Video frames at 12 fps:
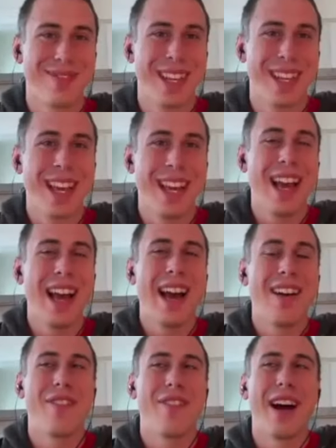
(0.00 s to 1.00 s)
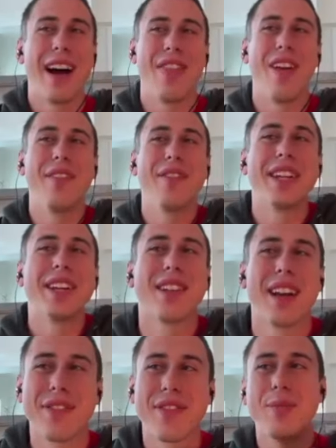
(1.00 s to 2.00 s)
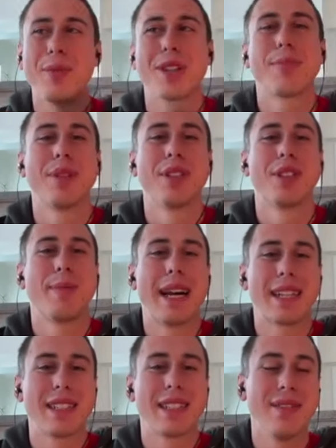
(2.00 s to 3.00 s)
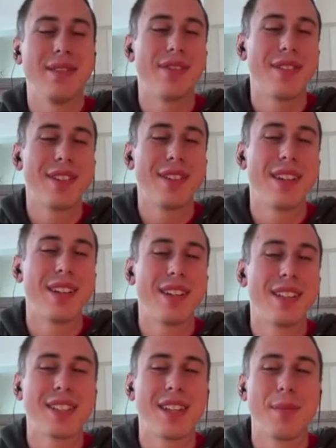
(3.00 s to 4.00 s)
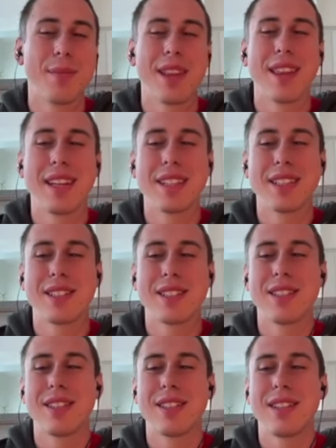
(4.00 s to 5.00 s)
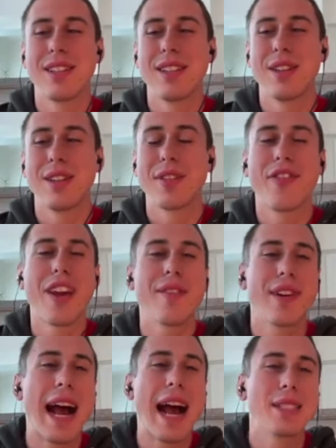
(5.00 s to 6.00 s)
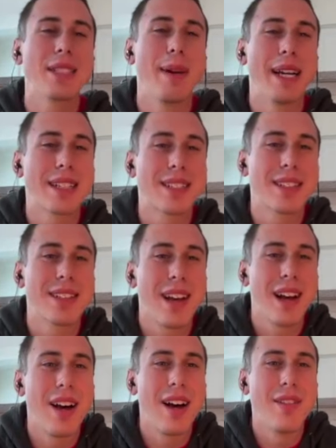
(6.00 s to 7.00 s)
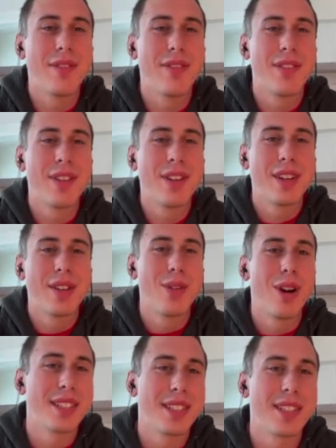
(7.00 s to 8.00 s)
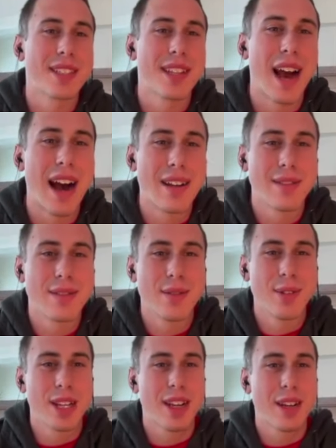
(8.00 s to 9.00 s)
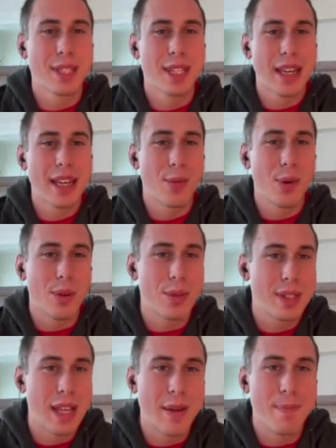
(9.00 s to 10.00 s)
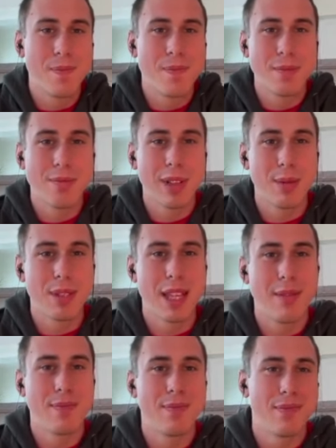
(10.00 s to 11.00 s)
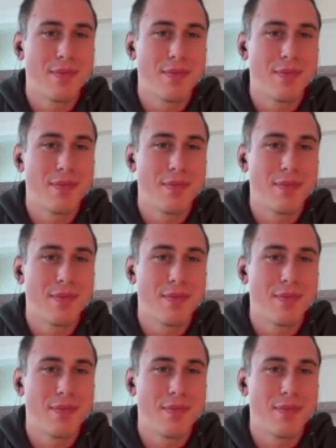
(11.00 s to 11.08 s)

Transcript: Mm. I'd love to hear like from your perspective, some of the things, your favorite aspects of Russ and Scott when it comes to getting to work with them, play with them.